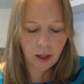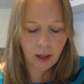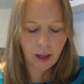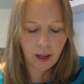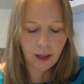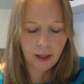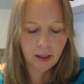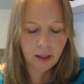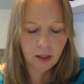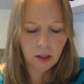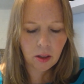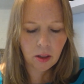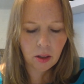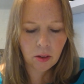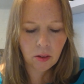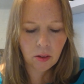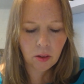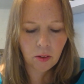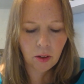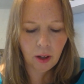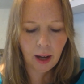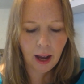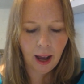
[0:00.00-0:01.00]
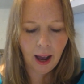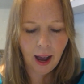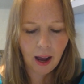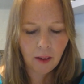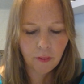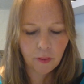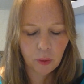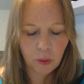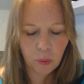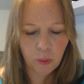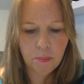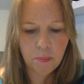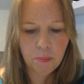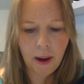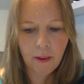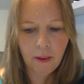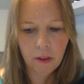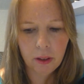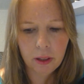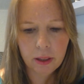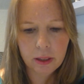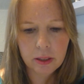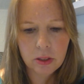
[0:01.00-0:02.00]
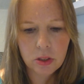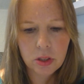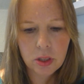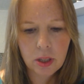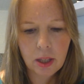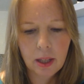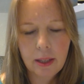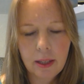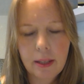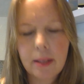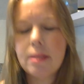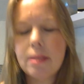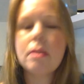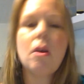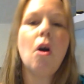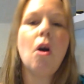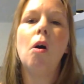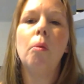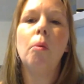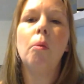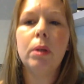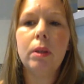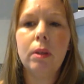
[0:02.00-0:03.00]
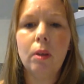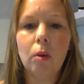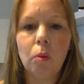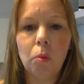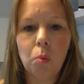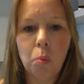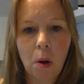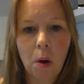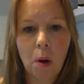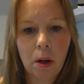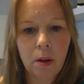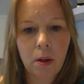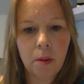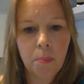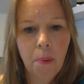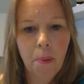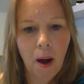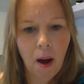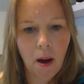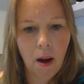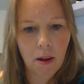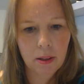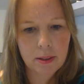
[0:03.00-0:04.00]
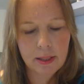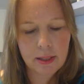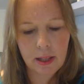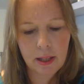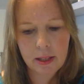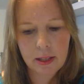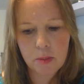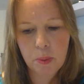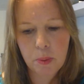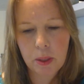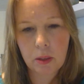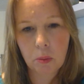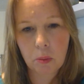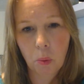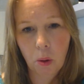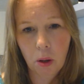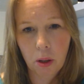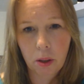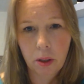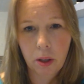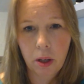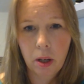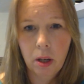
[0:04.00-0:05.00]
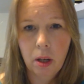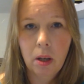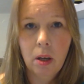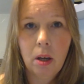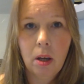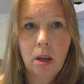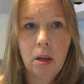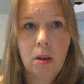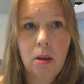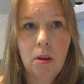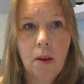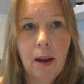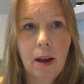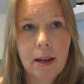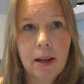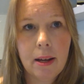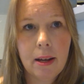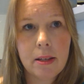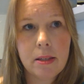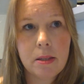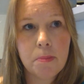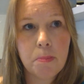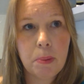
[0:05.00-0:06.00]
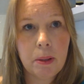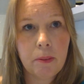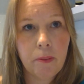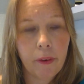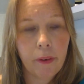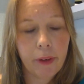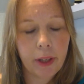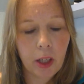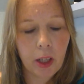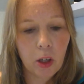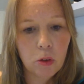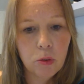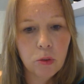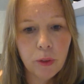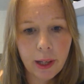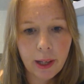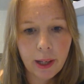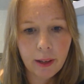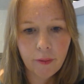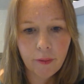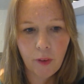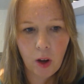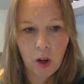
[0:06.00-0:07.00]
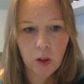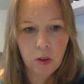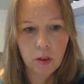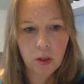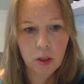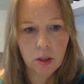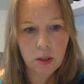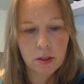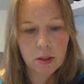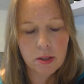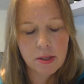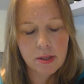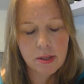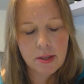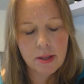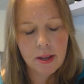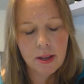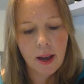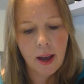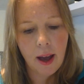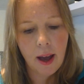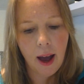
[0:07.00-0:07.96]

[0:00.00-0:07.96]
in a affluent marriage, it is common that one party has been the one who has been very career focused,